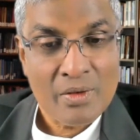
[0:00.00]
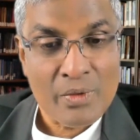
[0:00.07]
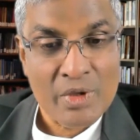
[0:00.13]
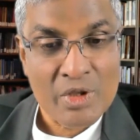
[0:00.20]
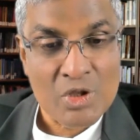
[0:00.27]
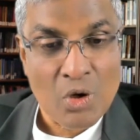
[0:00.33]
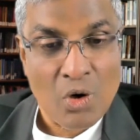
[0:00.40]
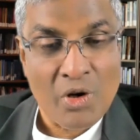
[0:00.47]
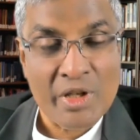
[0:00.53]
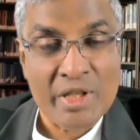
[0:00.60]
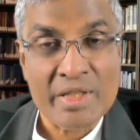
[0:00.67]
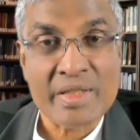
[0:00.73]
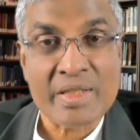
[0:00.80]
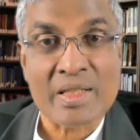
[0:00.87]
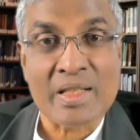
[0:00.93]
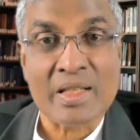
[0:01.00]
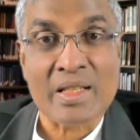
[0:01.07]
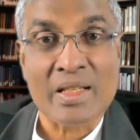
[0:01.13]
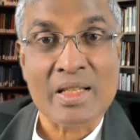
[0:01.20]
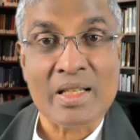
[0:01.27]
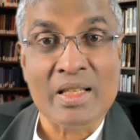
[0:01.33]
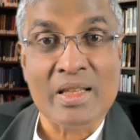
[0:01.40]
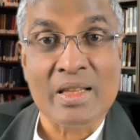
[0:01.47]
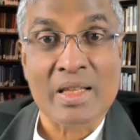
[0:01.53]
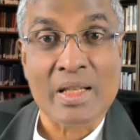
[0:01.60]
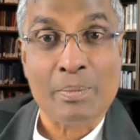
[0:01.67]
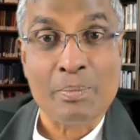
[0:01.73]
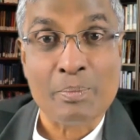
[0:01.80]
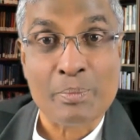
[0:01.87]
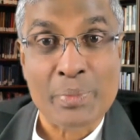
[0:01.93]
Rejoice in
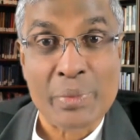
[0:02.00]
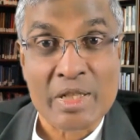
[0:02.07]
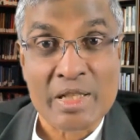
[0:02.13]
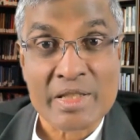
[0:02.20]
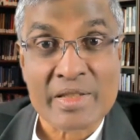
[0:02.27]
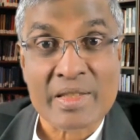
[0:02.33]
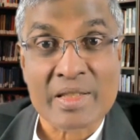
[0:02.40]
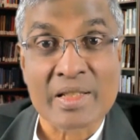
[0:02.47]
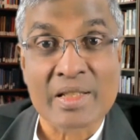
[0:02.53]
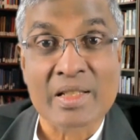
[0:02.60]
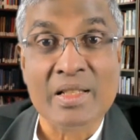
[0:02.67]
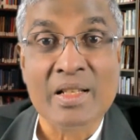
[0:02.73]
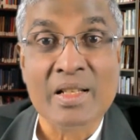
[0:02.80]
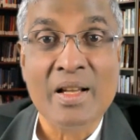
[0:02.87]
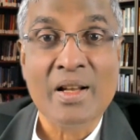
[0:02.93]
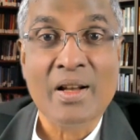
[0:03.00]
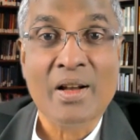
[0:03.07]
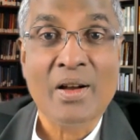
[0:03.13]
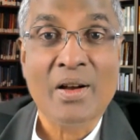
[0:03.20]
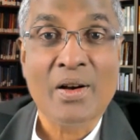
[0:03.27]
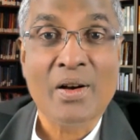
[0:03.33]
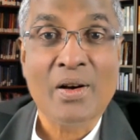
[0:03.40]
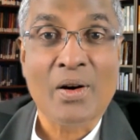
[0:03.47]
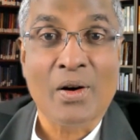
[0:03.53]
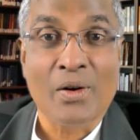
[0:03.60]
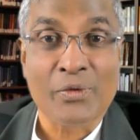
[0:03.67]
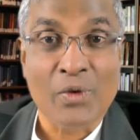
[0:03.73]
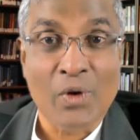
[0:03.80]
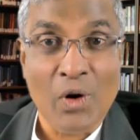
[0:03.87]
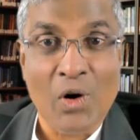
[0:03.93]
the person
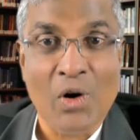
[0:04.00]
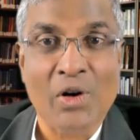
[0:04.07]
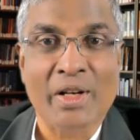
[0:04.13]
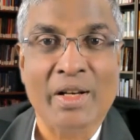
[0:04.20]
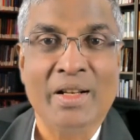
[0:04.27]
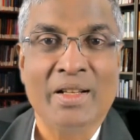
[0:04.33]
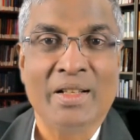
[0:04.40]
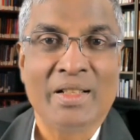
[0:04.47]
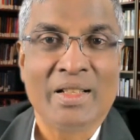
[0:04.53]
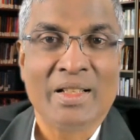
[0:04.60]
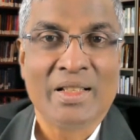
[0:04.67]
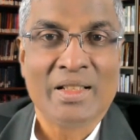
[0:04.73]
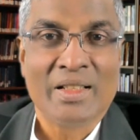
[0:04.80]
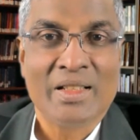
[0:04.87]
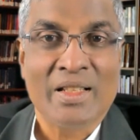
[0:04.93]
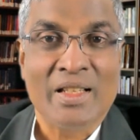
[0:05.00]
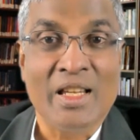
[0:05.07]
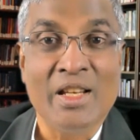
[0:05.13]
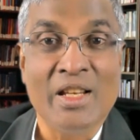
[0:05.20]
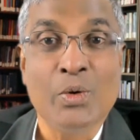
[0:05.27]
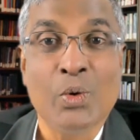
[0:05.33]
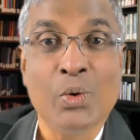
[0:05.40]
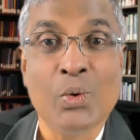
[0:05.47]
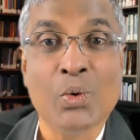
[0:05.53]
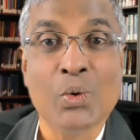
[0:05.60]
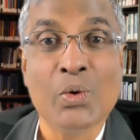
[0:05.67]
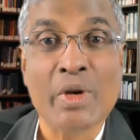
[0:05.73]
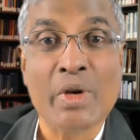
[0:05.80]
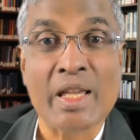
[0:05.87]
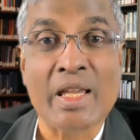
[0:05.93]
of God, in
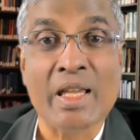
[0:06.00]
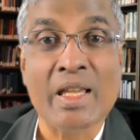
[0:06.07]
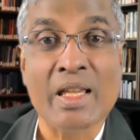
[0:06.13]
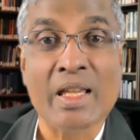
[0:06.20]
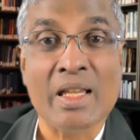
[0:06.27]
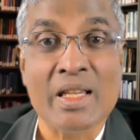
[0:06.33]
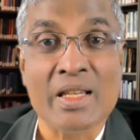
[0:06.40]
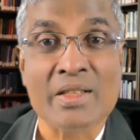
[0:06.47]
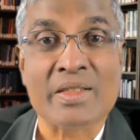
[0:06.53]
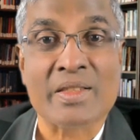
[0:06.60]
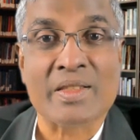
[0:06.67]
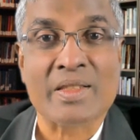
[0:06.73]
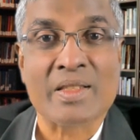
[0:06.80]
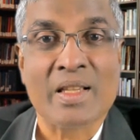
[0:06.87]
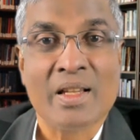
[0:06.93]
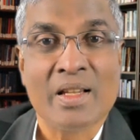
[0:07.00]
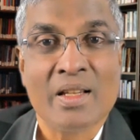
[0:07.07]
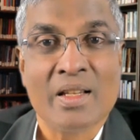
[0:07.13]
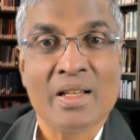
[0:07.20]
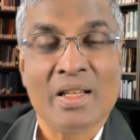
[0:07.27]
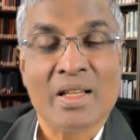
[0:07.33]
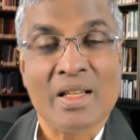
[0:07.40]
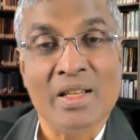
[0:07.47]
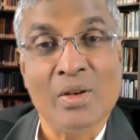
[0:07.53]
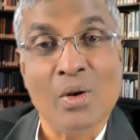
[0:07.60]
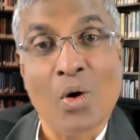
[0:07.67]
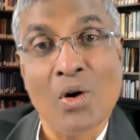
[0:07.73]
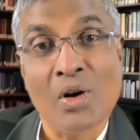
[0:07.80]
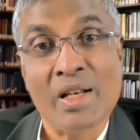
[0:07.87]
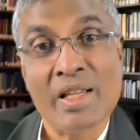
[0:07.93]
who he is, in
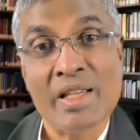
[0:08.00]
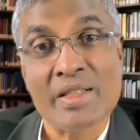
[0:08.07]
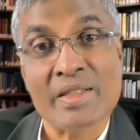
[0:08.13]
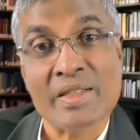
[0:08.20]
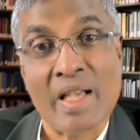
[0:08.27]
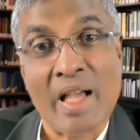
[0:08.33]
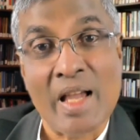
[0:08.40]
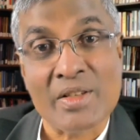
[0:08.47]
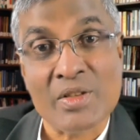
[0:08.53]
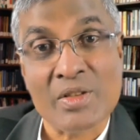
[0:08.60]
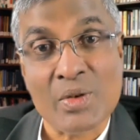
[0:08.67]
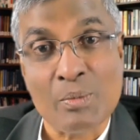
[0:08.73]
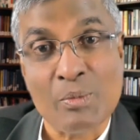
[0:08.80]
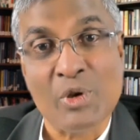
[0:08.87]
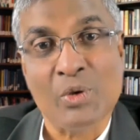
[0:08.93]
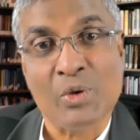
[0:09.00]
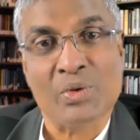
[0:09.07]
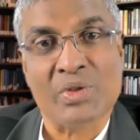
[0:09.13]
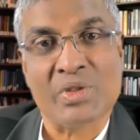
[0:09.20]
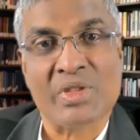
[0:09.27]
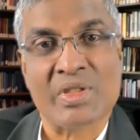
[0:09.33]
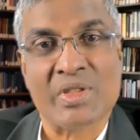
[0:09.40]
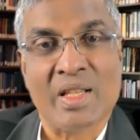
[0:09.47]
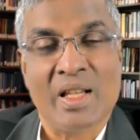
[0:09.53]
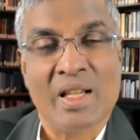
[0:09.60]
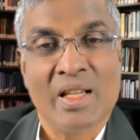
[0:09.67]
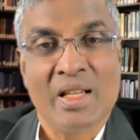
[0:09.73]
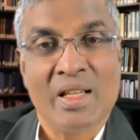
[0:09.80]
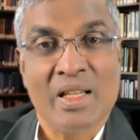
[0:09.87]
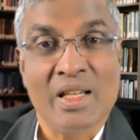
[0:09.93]
all his attributes,
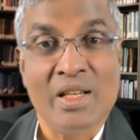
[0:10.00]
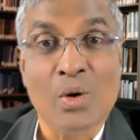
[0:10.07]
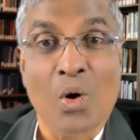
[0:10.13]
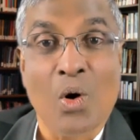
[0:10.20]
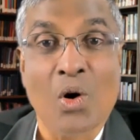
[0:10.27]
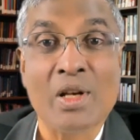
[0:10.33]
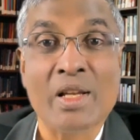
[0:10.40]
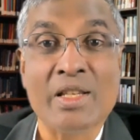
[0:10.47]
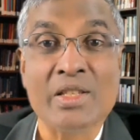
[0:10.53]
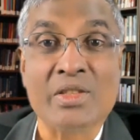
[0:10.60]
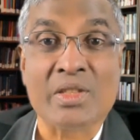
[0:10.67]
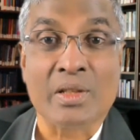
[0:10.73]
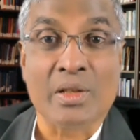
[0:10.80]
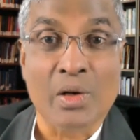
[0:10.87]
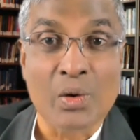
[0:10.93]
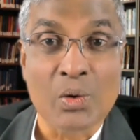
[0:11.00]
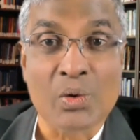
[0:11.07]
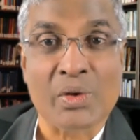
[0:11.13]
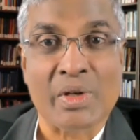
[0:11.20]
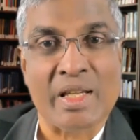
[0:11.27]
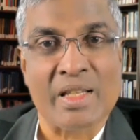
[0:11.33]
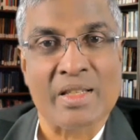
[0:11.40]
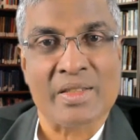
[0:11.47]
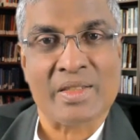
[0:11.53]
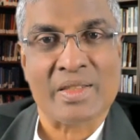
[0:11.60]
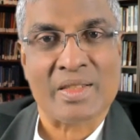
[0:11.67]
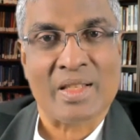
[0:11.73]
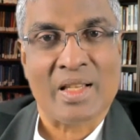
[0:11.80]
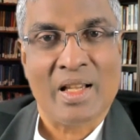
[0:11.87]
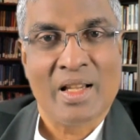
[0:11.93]
in all his
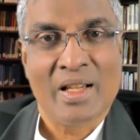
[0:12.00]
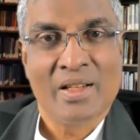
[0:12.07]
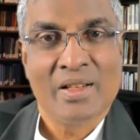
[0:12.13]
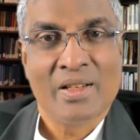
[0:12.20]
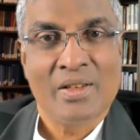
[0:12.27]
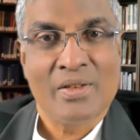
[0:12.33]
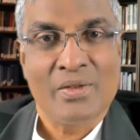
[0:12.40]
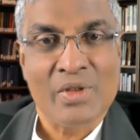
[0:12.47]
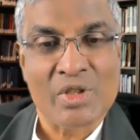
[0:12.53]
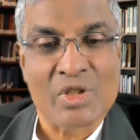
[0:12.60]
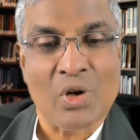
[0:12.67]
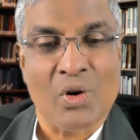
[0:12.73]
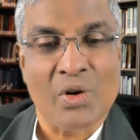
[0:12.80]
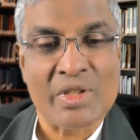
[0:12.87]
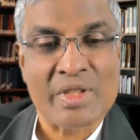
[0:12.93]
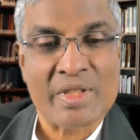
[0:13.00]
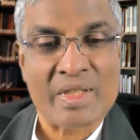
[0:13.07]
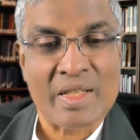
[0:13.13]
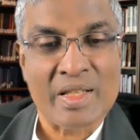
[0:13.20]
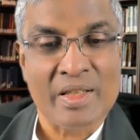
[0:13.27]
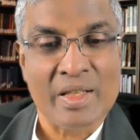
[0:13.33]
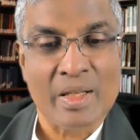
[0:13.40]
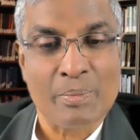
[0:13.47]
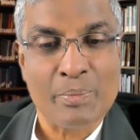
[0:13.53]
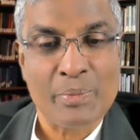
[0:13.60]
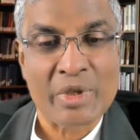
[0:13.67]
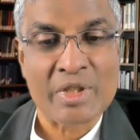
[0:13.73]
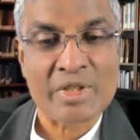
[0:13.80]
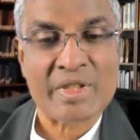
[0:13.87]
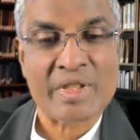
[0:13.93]
glories. Rejoice in the
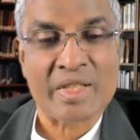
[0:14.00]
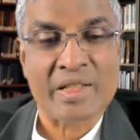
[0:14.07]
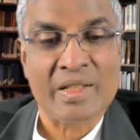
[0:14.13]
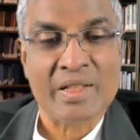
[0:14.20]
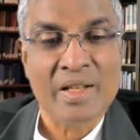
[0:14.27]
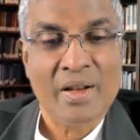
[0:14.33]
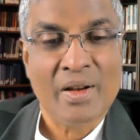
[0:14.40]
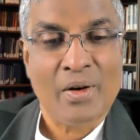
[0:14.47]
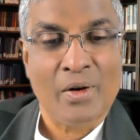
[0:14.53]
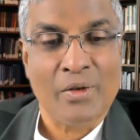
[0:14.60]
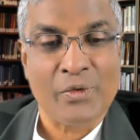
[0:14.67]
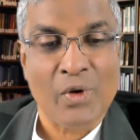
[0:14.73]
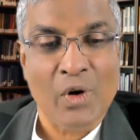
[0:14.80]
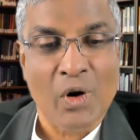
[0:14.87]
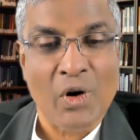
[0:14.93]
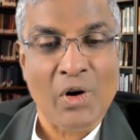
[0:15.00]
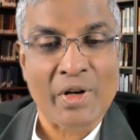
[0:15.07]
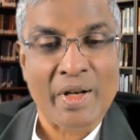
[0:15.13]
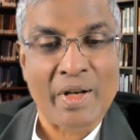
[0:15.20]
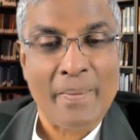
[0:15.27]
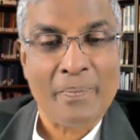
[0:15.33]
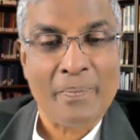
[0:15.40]
person of God.